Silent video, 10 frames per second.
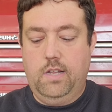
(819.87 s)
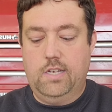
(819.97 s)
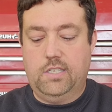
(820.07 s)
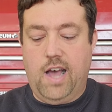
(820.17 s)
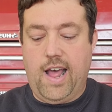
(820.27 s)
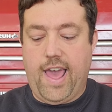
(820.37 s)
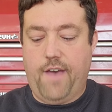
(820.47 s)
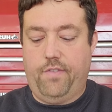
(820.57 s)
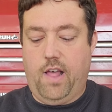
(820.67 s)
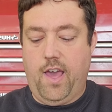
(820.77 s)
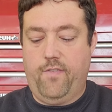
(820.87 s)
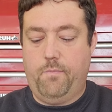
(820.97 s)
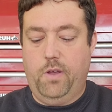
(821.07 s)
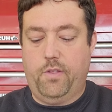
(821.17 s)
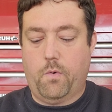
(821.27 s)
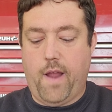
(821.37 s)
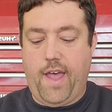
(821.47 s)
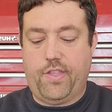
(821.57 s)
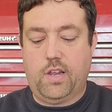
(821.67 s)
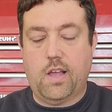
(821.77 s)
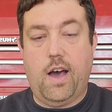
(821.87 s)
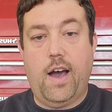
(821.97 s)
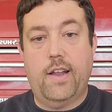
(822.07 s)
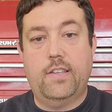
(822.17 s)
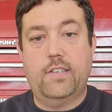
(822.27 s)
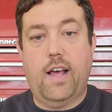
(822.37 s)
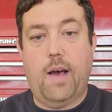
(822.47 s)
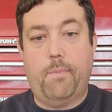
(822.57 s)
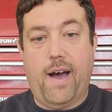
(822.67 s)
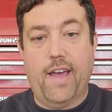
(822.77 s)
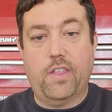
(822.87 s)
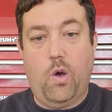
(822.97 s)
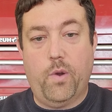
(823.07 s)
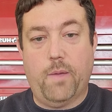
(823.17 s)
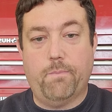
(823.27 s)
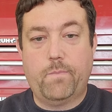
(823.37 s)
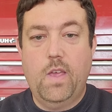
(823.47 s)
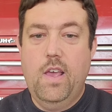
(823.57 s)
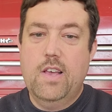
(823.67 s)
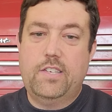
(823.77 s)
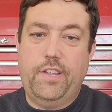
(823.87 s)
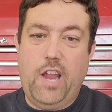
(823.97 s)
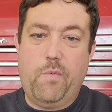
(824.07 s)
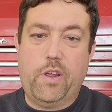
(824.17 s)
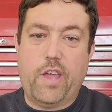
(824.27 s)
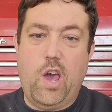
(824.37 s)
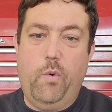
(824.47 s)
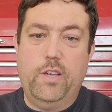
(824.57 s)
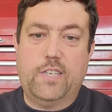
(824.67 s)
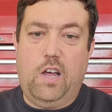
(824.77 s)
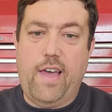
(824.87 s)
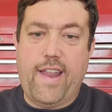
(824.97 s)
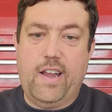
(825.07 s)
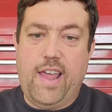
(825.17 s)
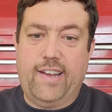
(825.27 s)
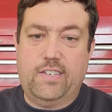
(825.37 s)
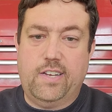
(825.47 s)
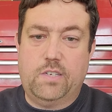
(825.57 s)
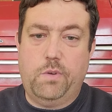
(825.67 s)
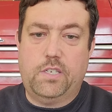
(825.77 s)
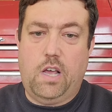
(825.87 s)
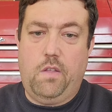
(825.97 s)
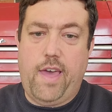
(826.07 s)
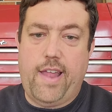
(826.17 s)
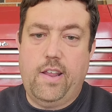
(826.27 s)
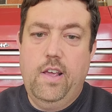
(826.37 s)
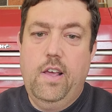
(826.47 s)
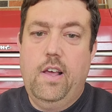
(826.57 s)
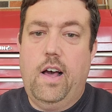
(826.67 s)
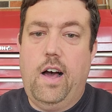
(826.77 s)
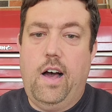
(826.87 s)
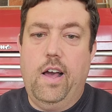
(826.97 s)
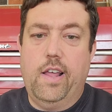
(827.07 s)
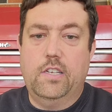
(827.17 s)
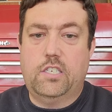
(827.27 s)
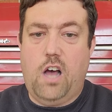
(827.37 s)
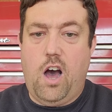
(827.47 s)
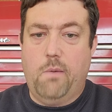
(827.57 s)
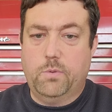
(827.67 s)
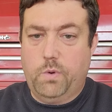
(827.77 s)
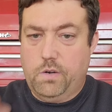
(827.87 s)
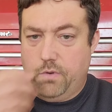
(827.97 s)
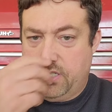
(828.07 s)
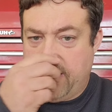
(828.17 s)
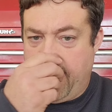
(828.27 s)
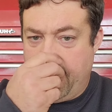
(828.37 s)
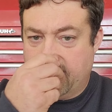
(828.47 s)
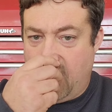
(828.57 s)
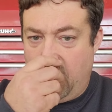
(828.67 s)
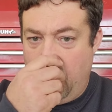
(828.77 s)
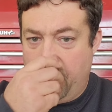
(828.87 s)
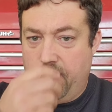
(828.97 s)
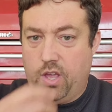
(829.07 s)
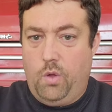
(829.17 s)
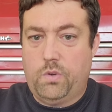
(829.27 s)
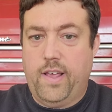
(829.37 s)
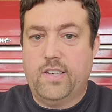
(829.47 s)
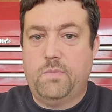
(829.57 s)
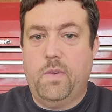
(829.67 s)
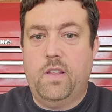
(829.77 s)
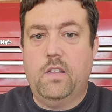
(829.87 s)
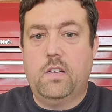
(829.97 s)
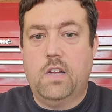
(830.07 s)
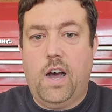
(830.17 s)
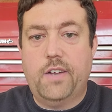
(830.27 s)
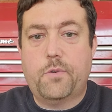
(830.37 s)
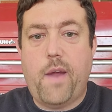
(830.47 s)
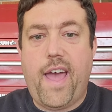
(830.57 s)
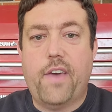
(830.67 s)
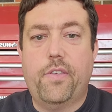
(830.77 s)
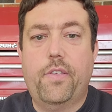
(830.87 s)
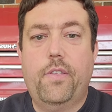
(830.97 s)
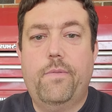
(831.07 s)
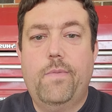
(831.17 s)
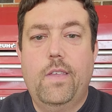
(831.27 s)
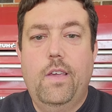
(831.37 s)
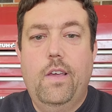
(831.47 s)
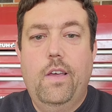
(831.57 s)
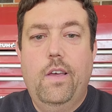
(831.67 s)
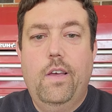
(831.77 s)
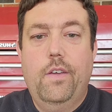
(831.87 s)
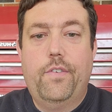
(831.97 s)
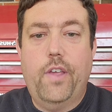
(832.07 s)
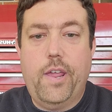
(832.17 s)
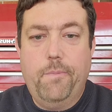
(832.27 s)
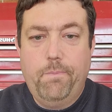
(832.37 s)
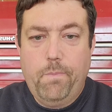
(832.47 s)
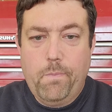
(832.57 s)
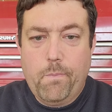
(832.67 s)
does not have life, but the wrath of God abideth on him. See, there we go. We saw that in Exodus. We saw that uh, in Psalms. We're, we're seeing this all over the Old Testament God's wrath. See,